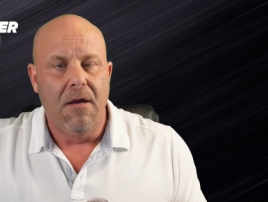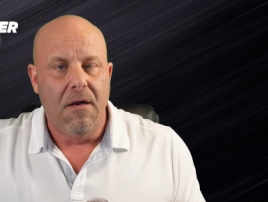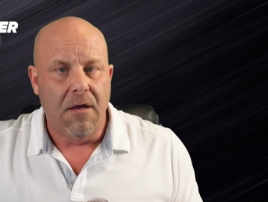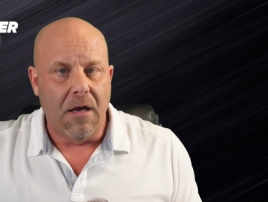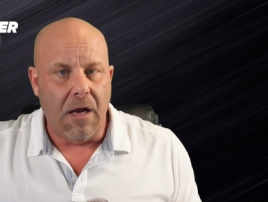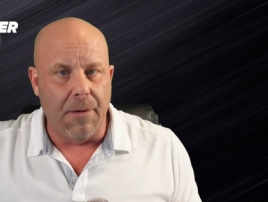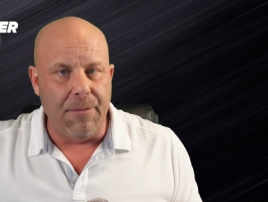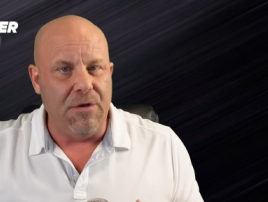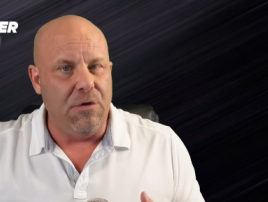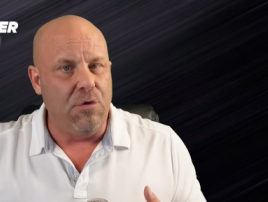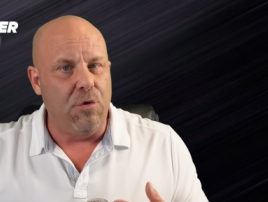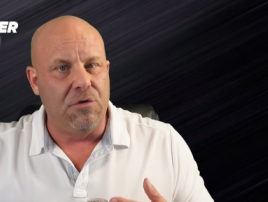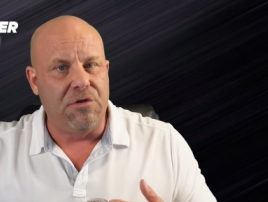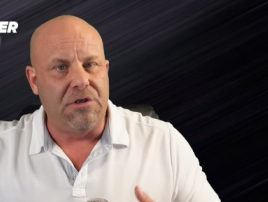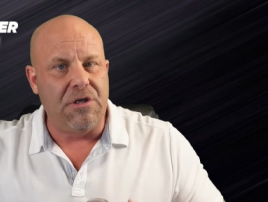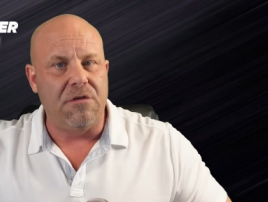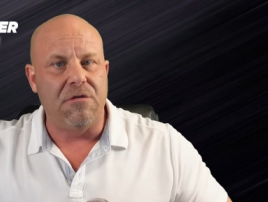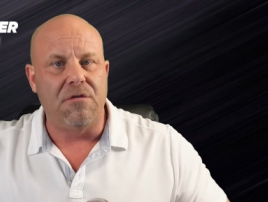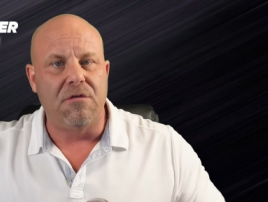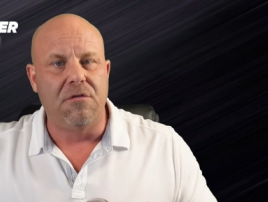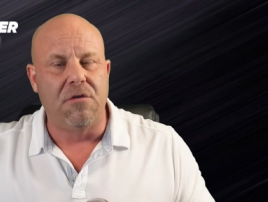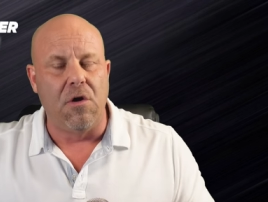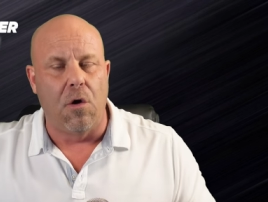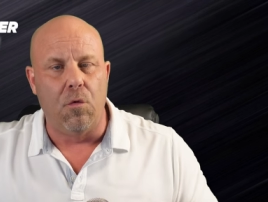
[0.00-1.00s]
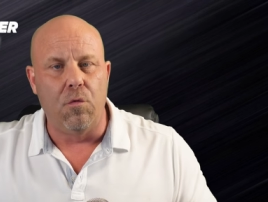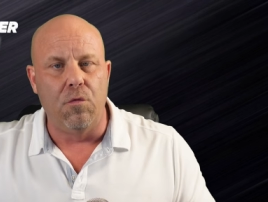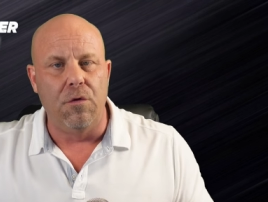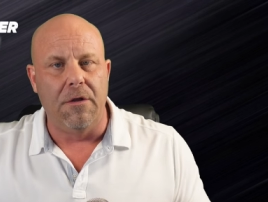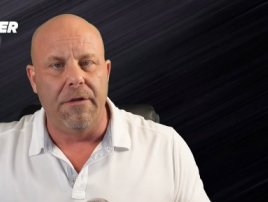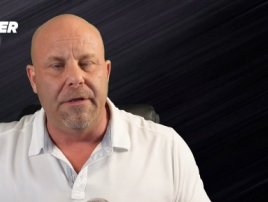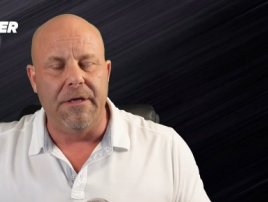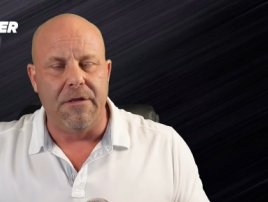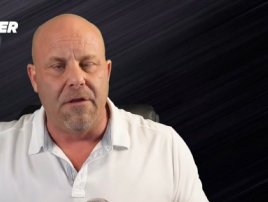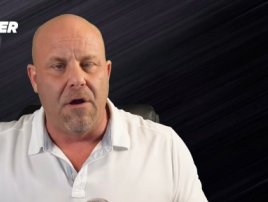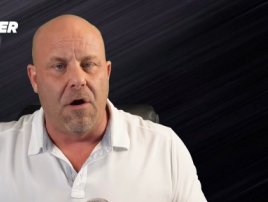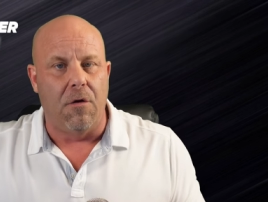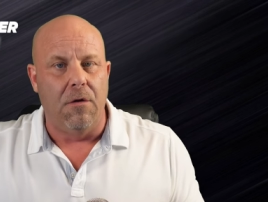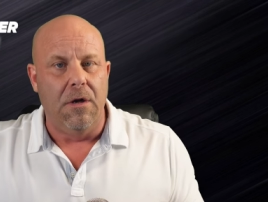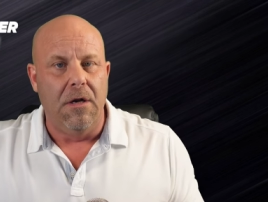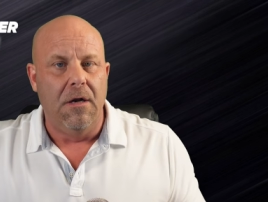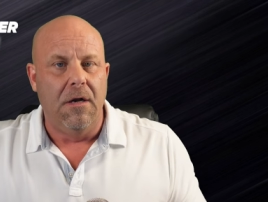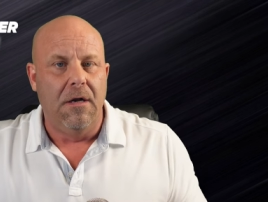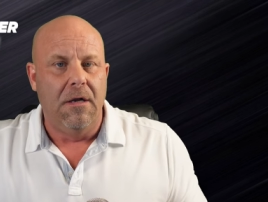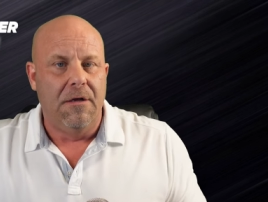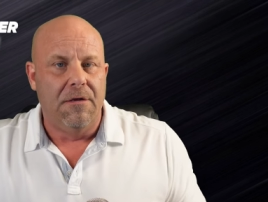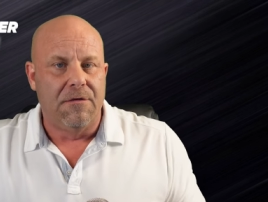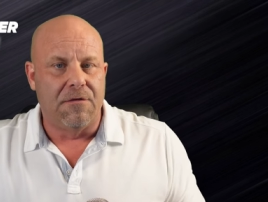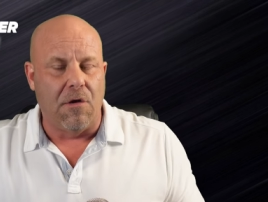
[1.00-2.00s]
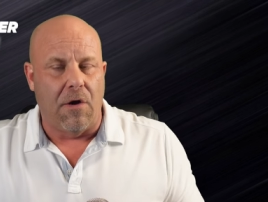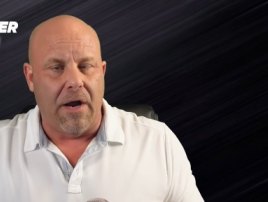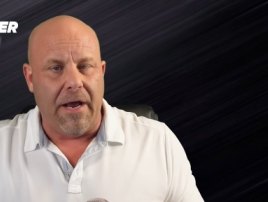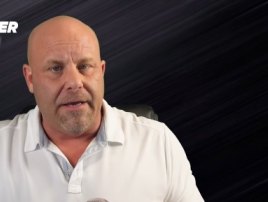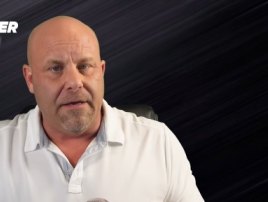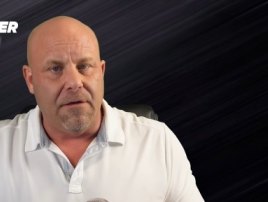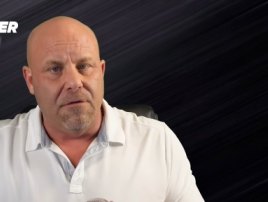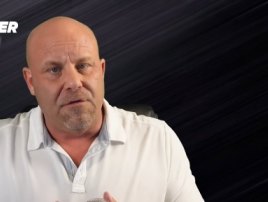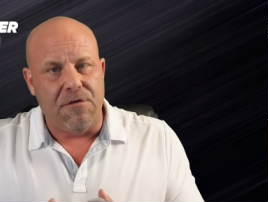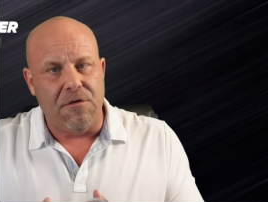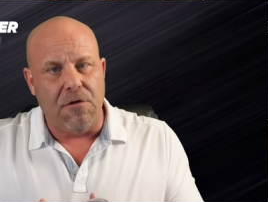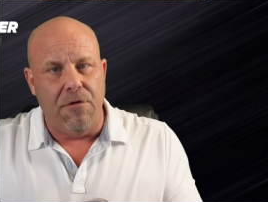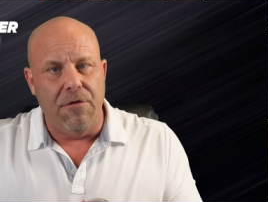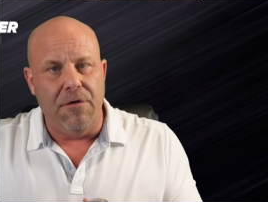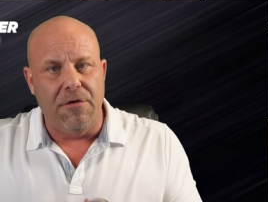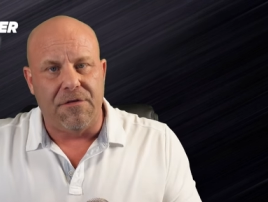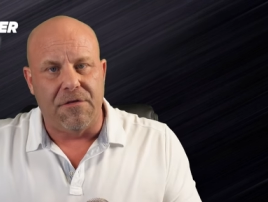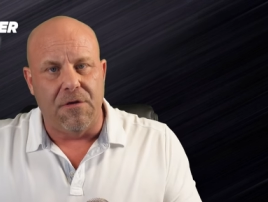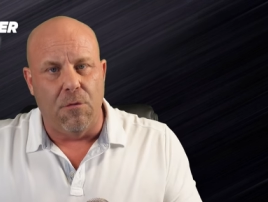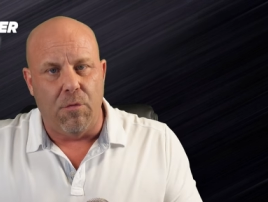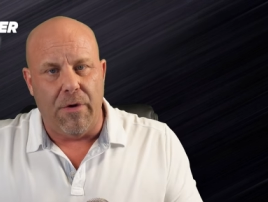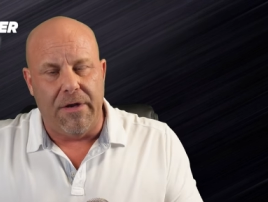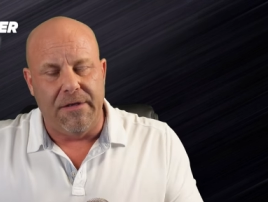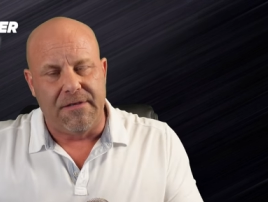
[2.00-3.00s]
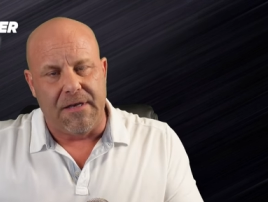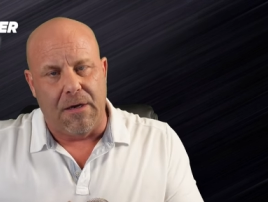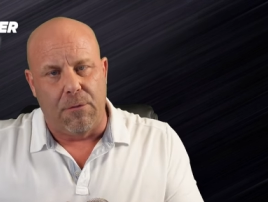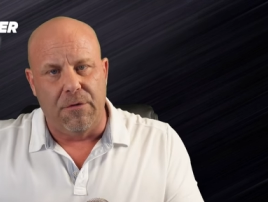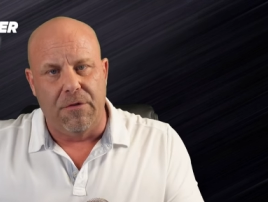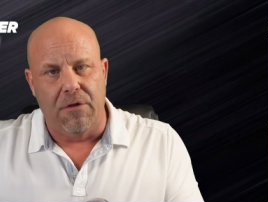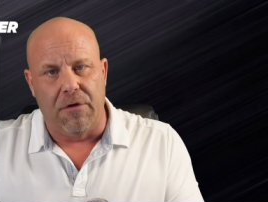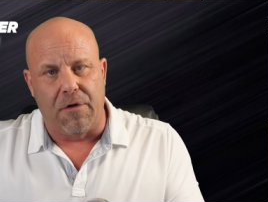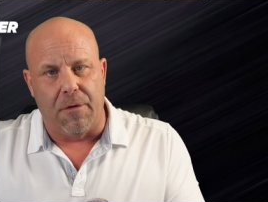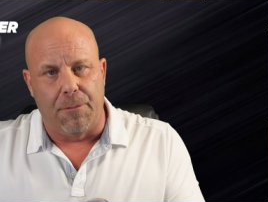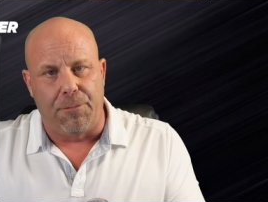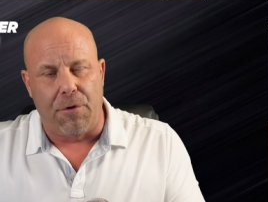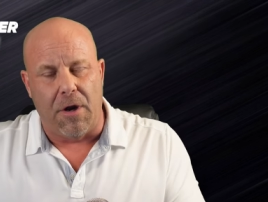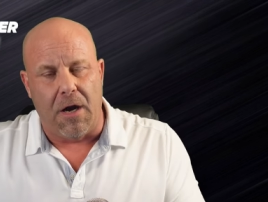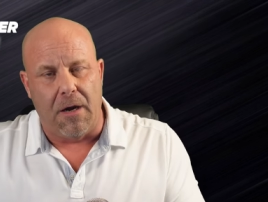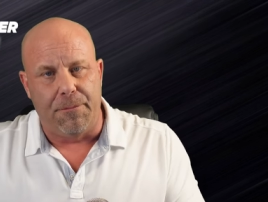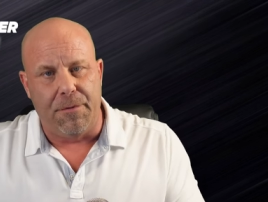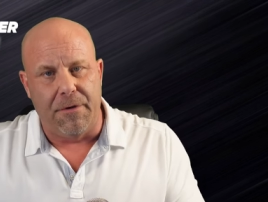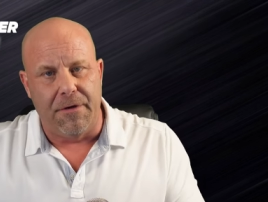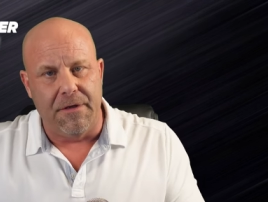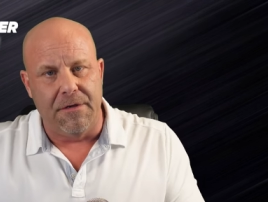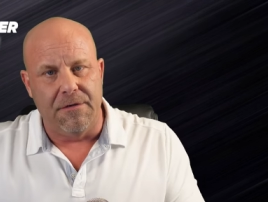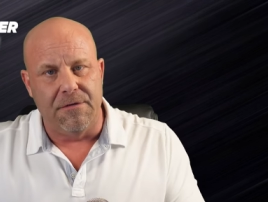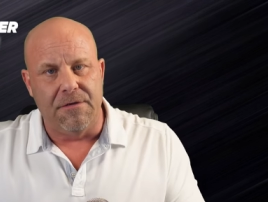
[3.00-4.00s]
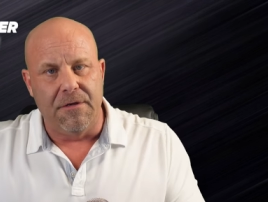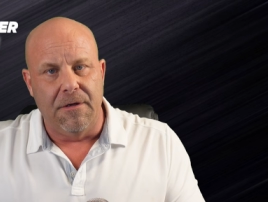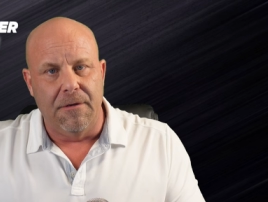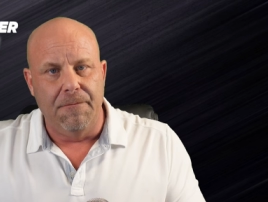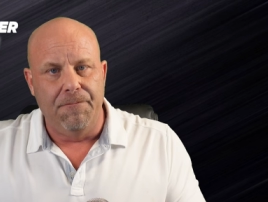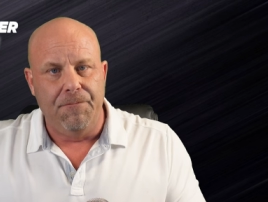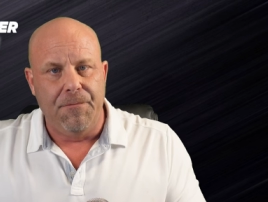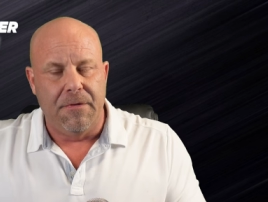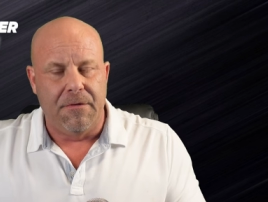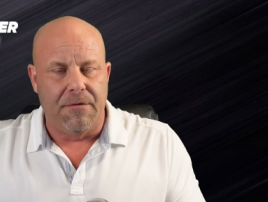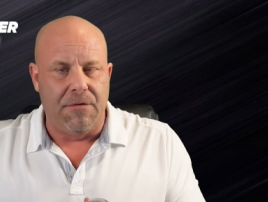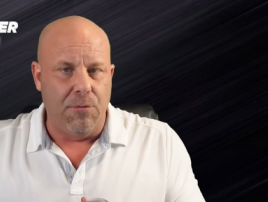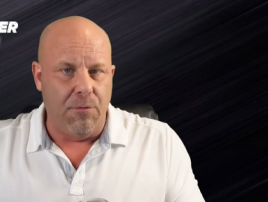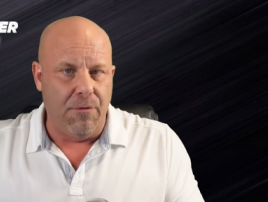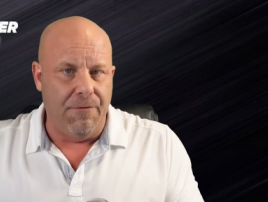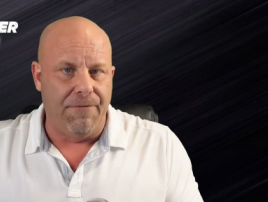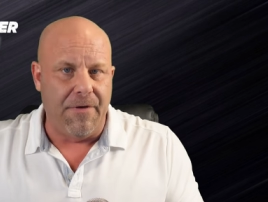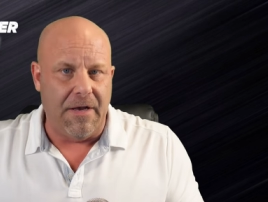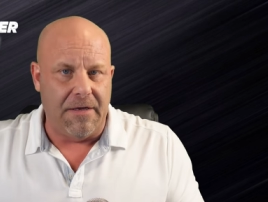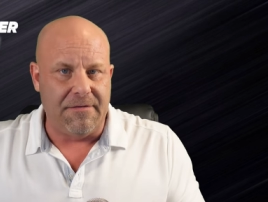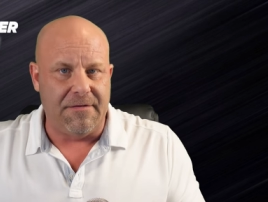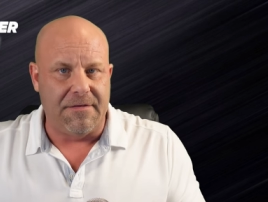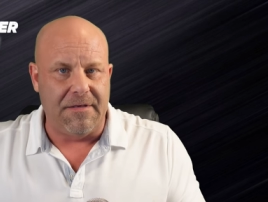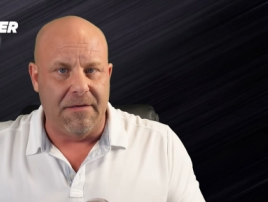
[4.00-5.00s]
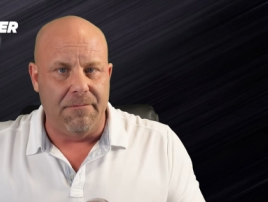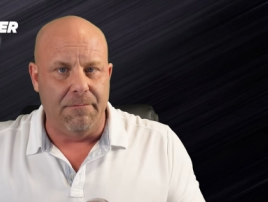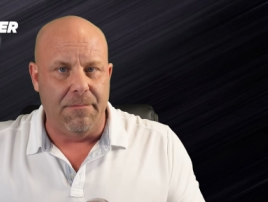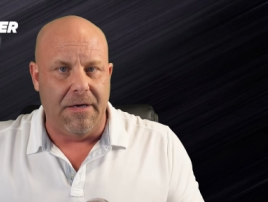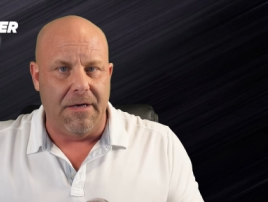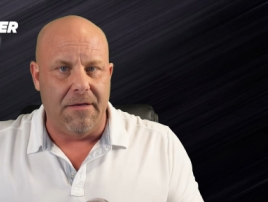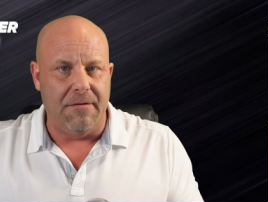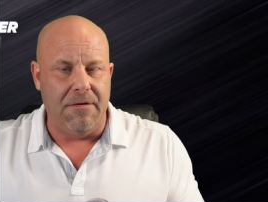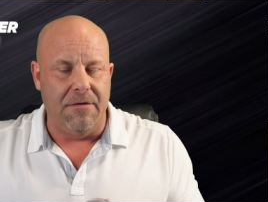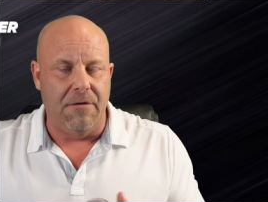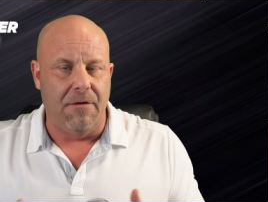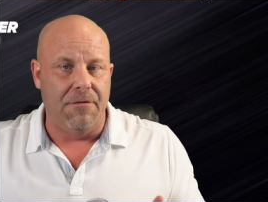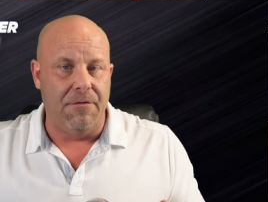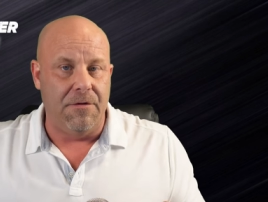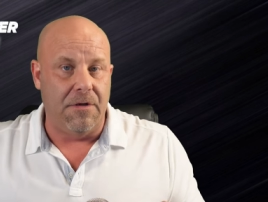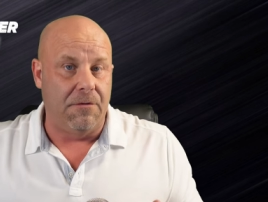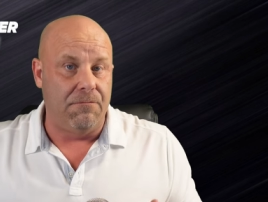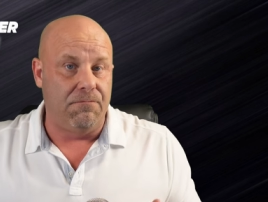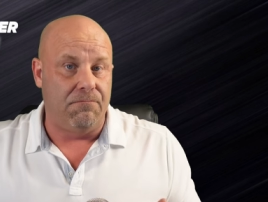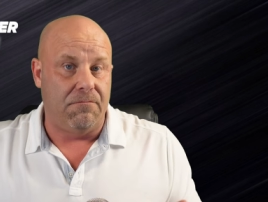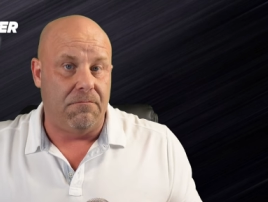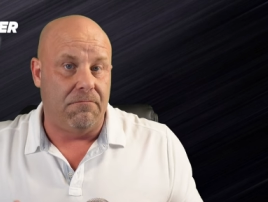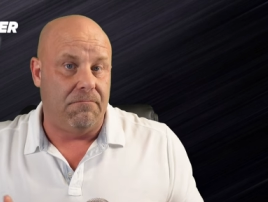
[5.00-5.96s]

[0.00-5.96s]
I mean, you just don't really know. So I can show you some ways I would look at properties to invest in, but you know, the